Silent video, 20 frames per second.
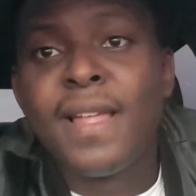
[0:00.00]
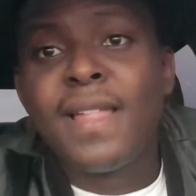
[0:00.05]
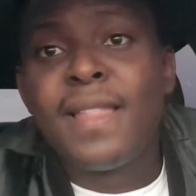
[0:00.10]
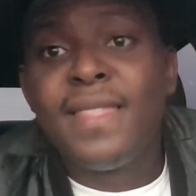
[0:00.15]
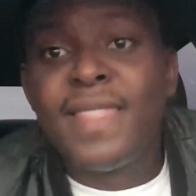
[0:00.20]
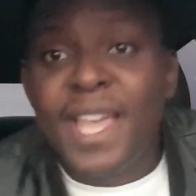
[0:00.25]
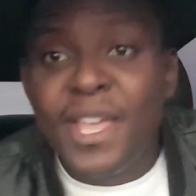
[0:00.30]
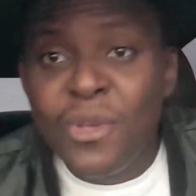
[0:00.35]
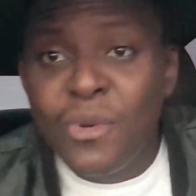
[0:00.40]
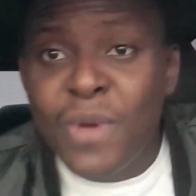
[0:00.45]

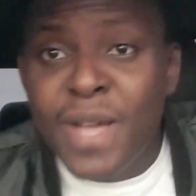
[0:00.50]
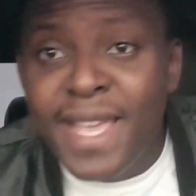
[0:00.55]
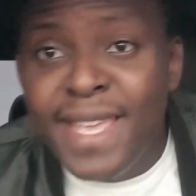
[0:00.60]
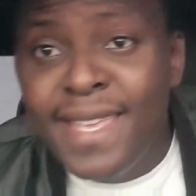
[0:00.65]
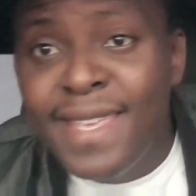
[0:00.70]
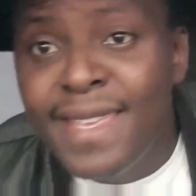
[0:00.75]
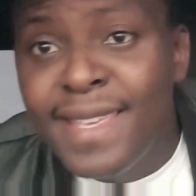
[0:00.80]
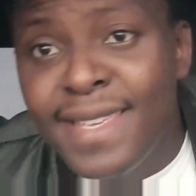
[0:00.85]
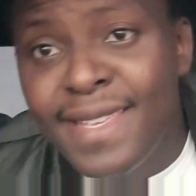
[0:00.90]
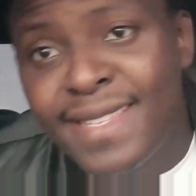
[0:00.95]
The
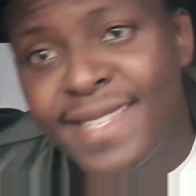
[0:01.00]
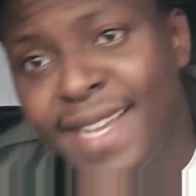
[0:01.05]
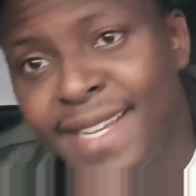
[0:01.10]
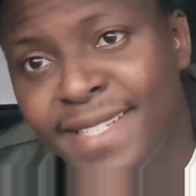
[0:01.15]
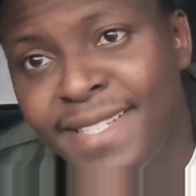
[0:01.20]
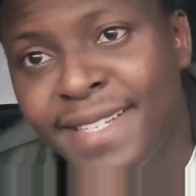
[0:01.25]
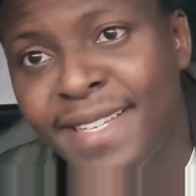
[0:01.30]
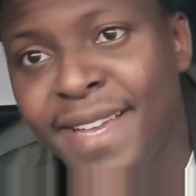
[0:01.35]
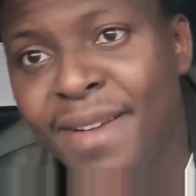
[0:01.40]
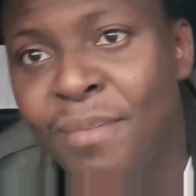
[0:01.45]
UAE is
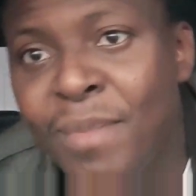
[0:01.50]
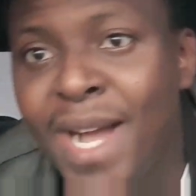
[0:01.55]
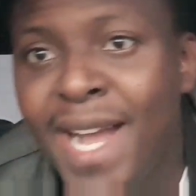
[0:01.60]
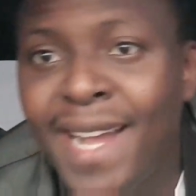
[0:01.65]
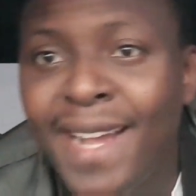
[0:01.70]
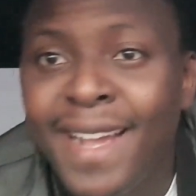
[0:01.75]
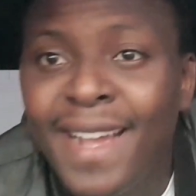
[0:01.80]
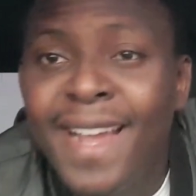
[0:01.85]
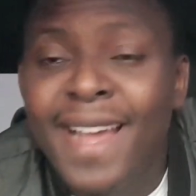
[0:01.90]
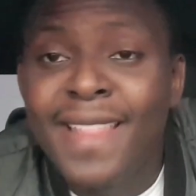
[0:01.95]
actually
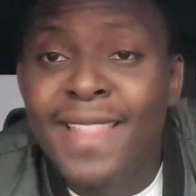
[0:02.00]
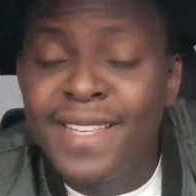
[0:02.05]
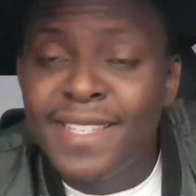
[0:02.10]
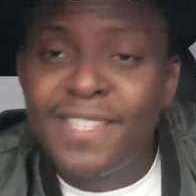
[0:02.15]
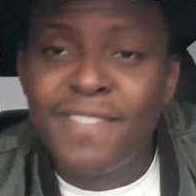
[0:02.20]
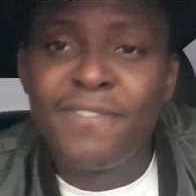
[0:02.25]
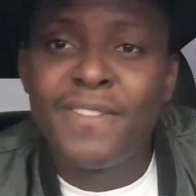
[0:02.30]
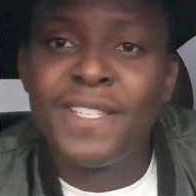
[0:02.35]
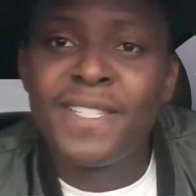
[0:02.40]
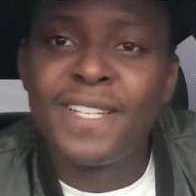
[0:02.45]
among the
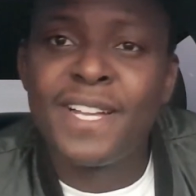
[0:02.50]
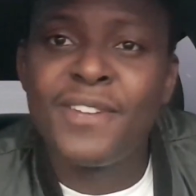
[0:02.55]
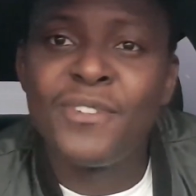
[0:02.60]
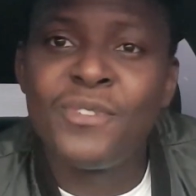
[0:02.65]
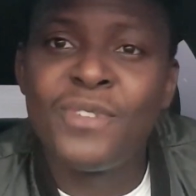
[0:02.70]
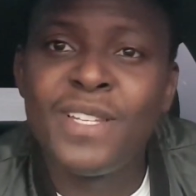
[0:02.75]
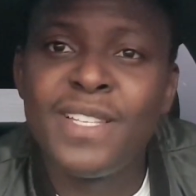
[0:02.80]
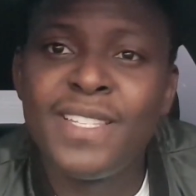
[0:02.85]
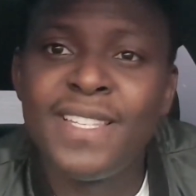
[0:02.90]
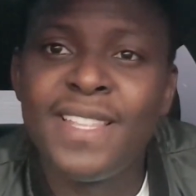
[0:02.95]
safest
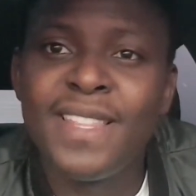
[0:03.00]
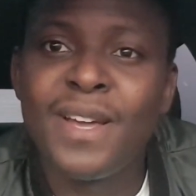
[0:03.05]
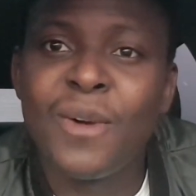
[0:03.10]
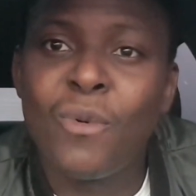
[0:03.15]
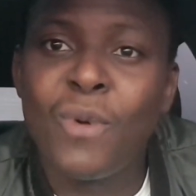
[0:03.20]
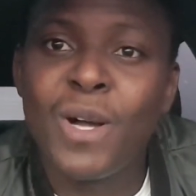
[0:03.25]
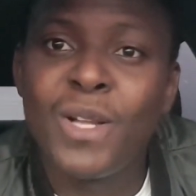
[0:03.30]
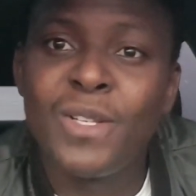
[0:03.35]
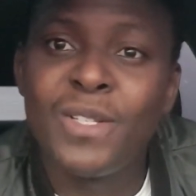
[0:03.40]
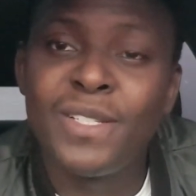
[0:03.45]
countries in the
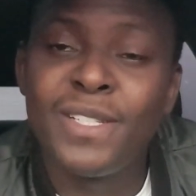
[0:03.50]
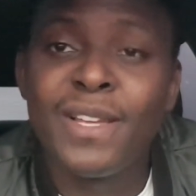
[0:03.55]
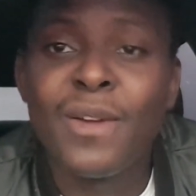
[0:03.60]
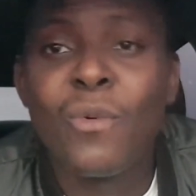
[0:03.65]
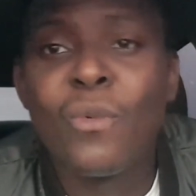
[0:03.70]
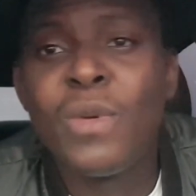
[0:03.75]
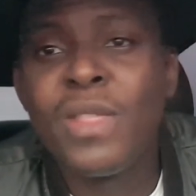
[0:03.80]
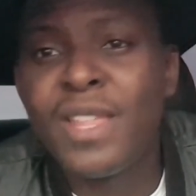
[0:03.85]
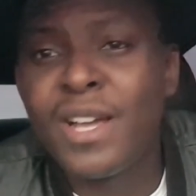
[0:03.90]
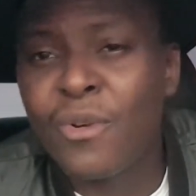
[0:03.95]
world,
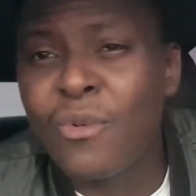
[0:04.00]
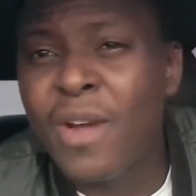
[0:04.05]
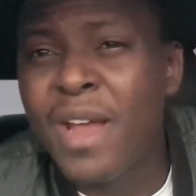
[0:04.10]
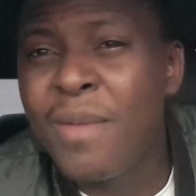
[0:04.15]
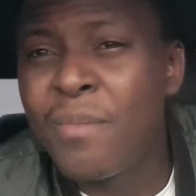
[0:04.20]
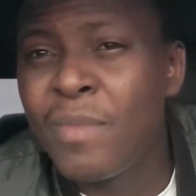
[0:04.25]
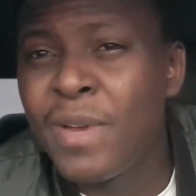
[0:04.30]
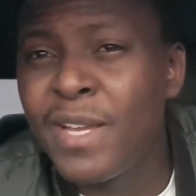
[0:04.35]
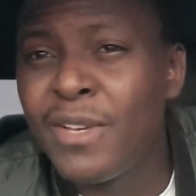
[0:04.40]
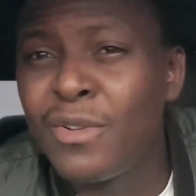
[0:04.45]
with a
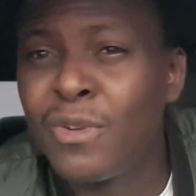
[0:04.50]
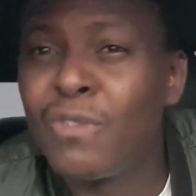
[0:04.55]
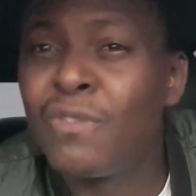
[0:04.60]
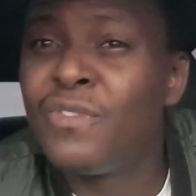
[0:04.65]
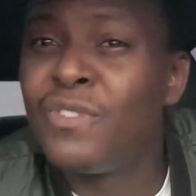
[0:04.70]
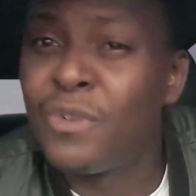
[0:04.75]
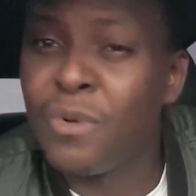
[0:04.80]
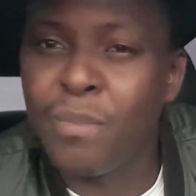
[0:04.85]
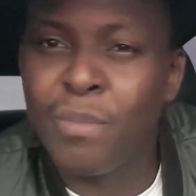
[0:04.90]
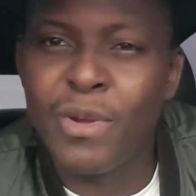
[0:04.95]
crime rate of
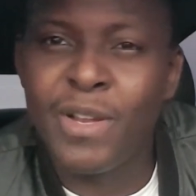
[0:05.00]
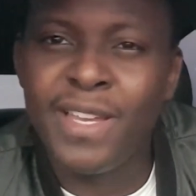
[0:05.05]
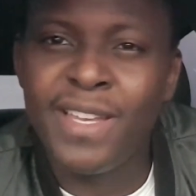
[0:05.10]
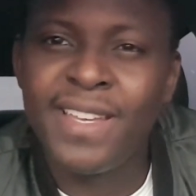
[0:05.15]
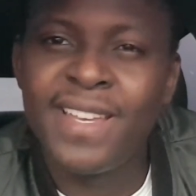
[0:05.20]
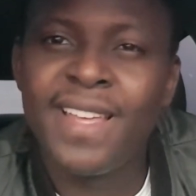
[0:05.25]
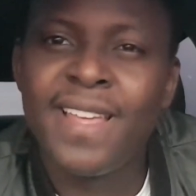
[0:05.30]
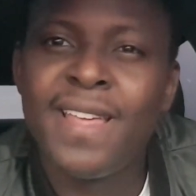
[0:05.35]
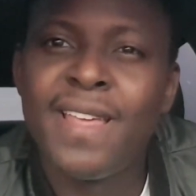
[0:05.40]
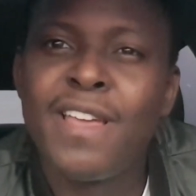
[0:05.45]

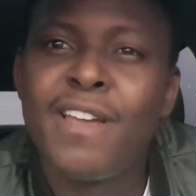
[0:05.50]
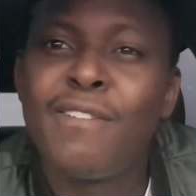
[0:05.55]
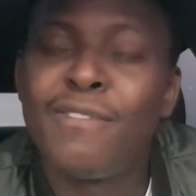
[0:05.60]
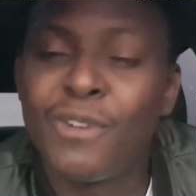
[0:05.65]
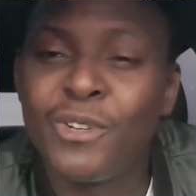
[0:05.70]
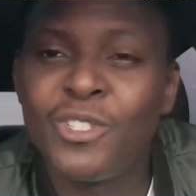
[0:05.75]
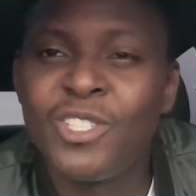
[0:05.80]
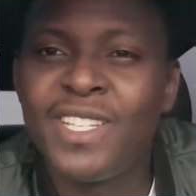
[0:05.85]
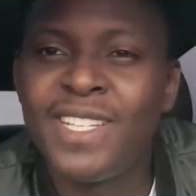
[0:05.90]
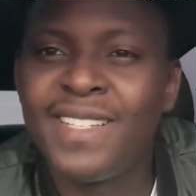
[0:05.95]

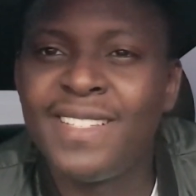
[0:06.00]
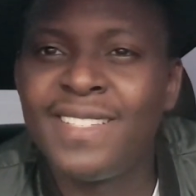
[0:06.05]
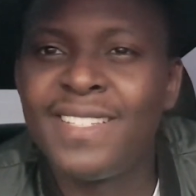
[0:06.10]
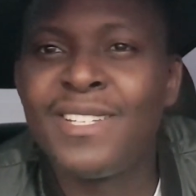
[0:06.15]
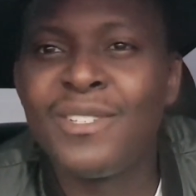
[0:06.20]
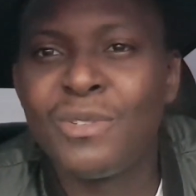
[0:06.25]
0.46 in